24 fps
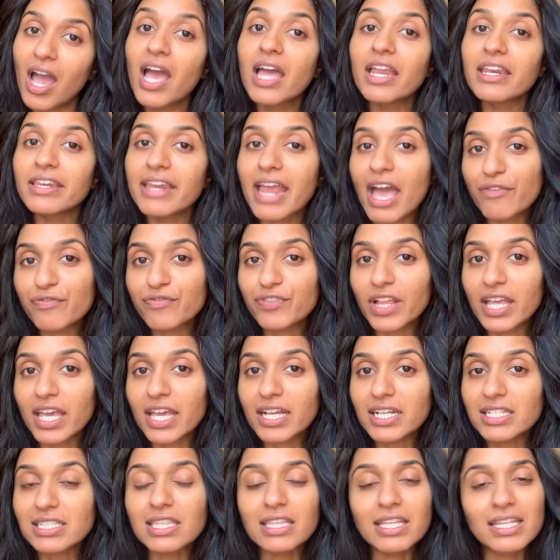
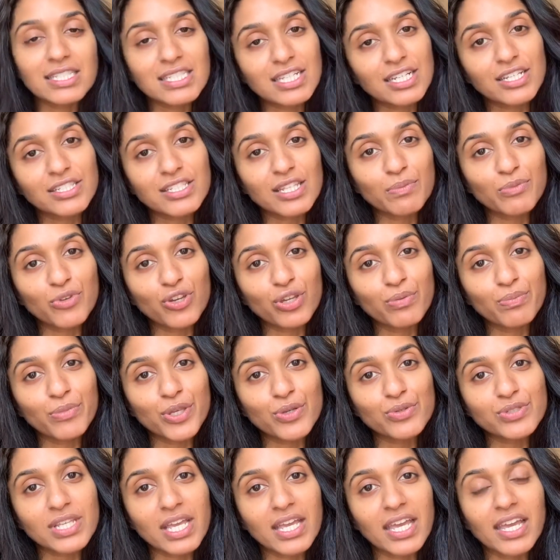Netflix, listen to some good
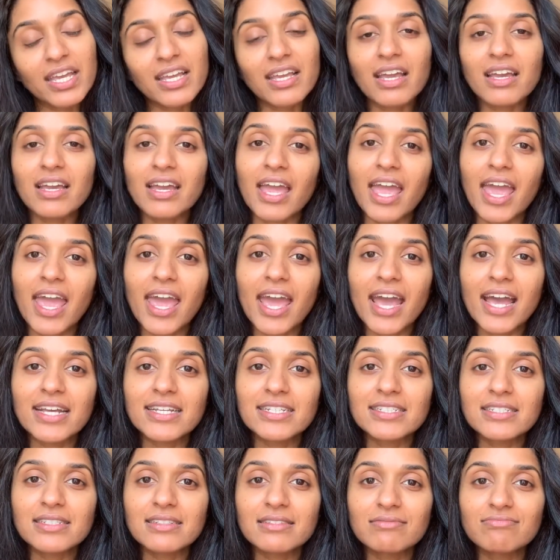music,
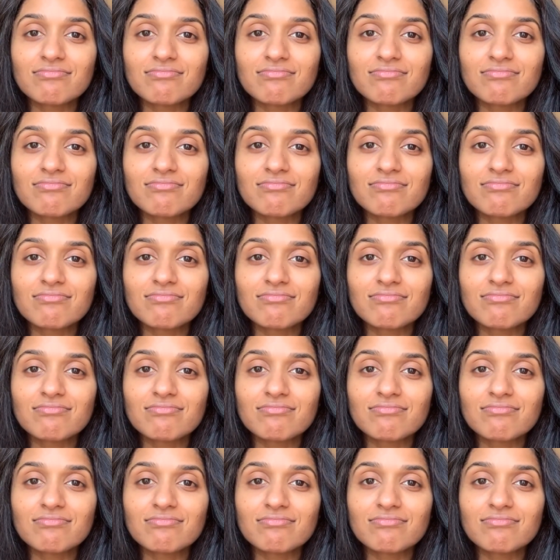and